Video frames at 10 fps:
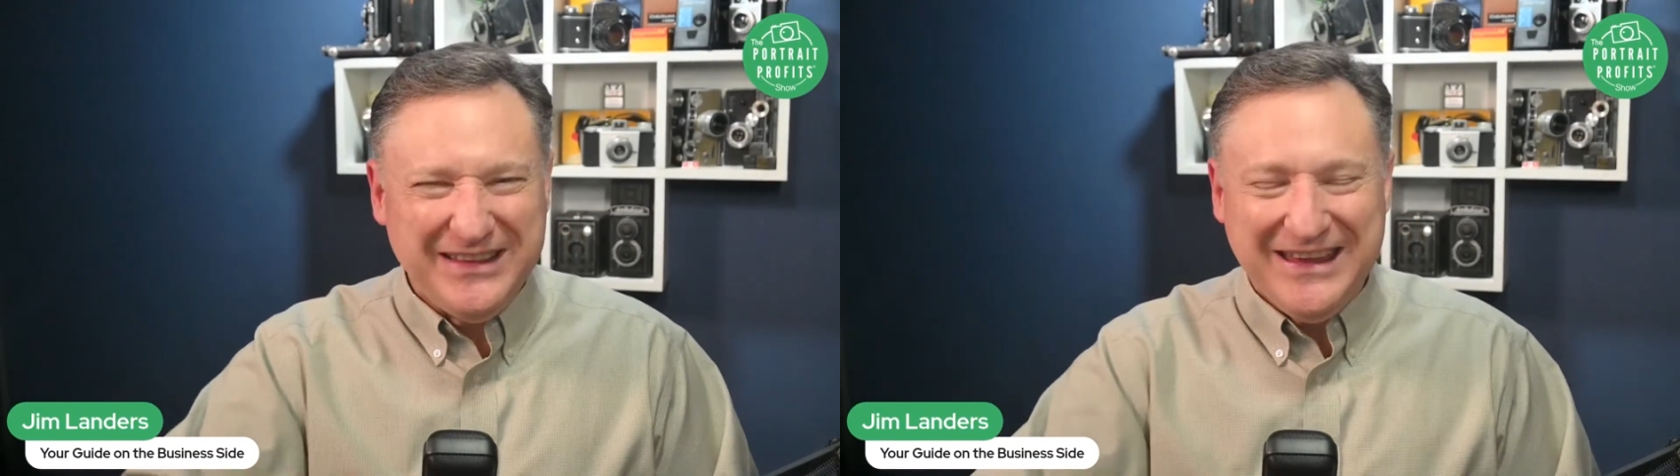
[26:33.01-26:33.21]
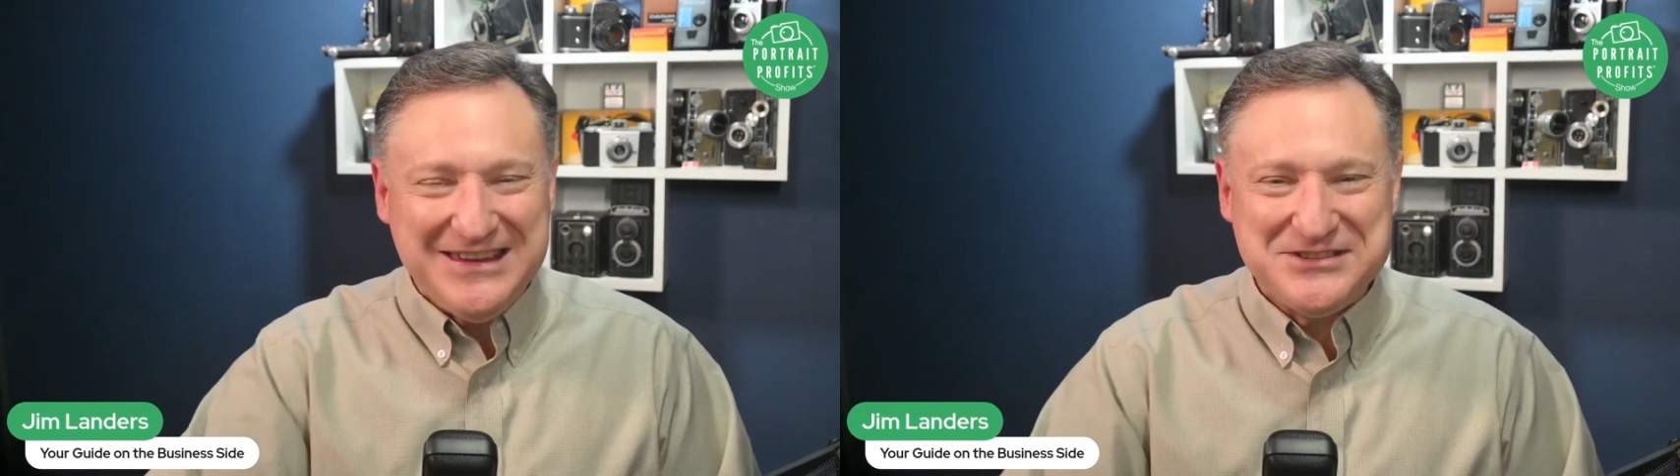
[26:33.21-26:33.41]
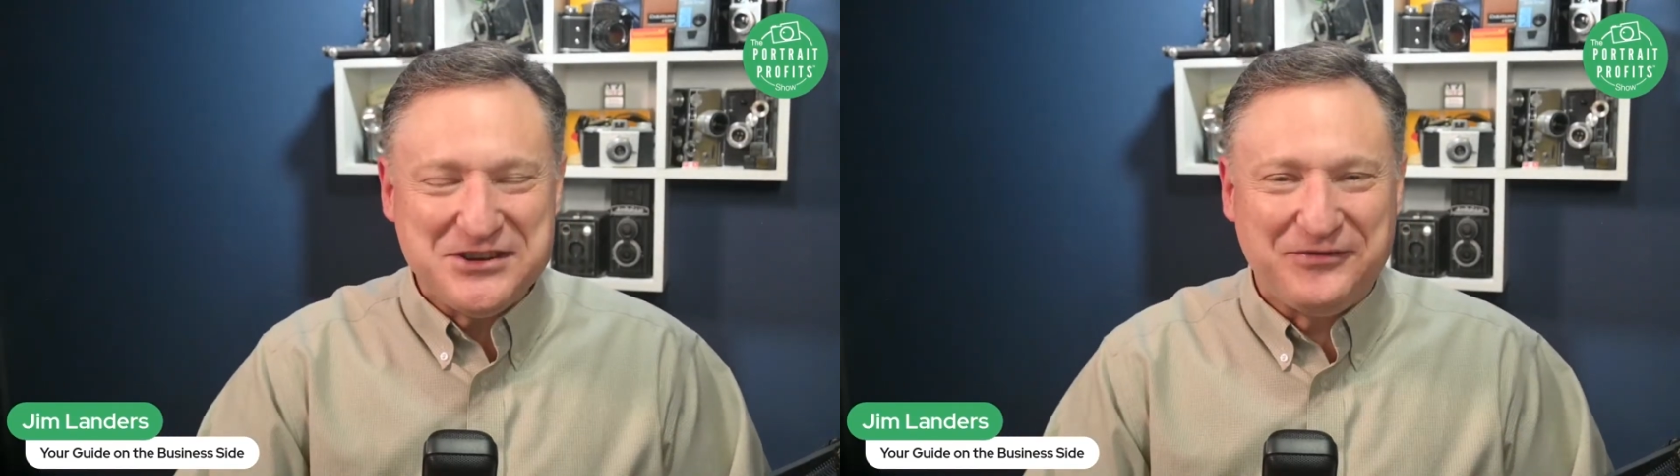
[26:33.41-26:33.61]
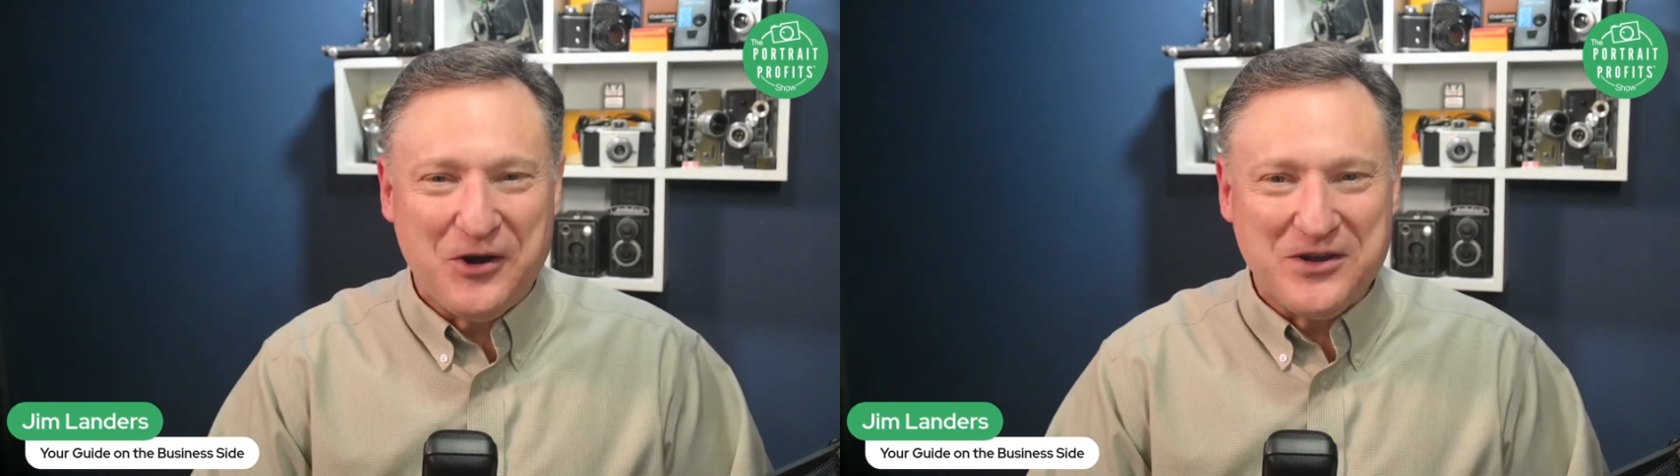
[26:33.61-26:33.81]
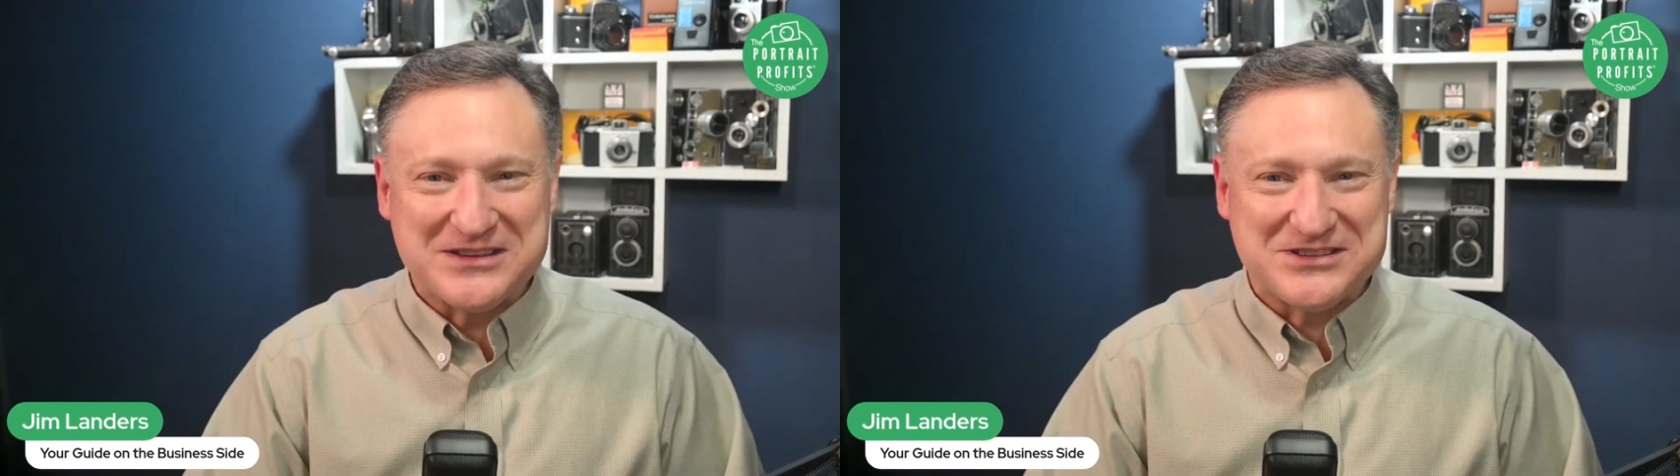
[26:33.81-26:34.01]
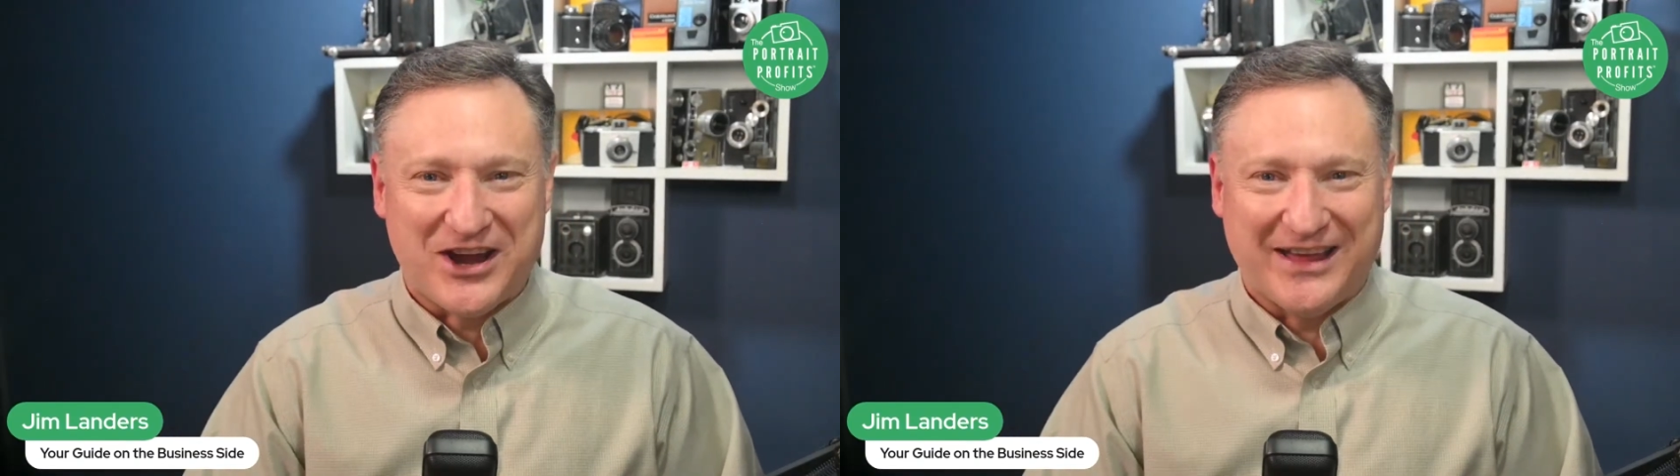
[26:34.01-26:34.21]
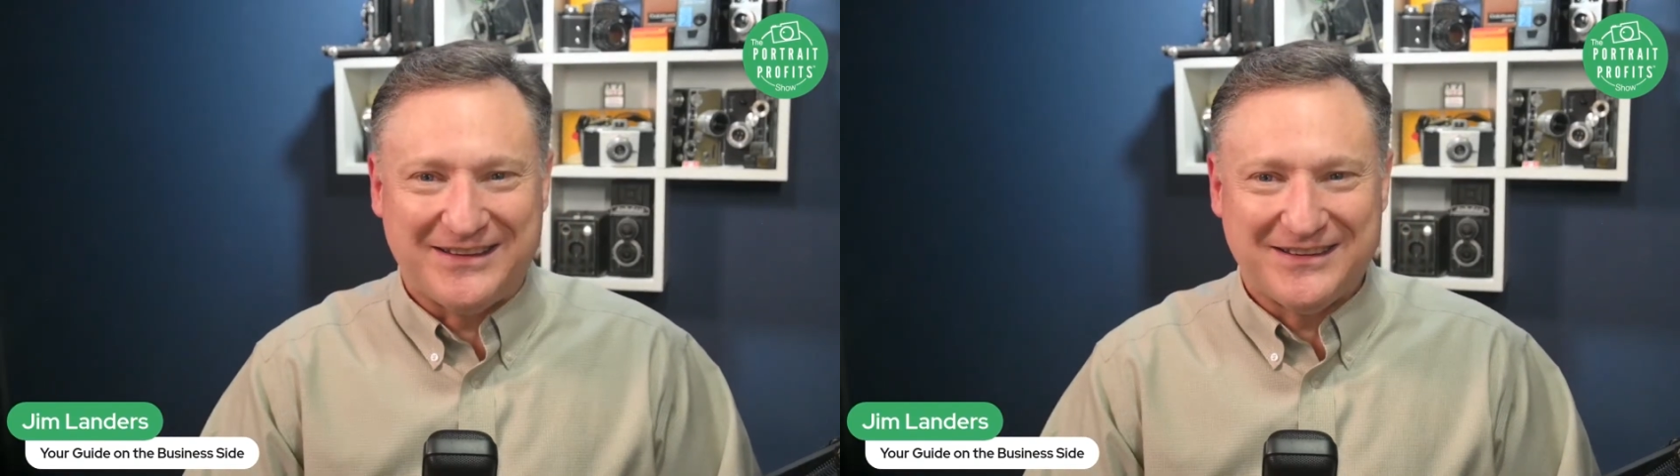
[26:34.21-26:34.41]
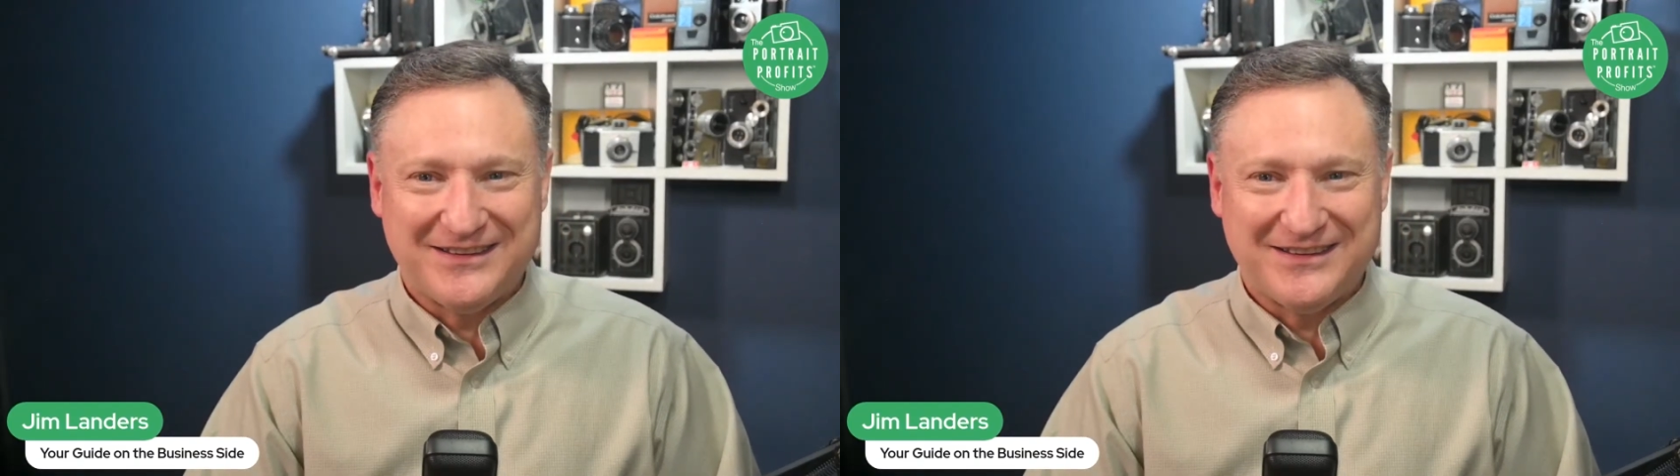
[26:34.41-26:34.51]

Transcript: easy to focus on it.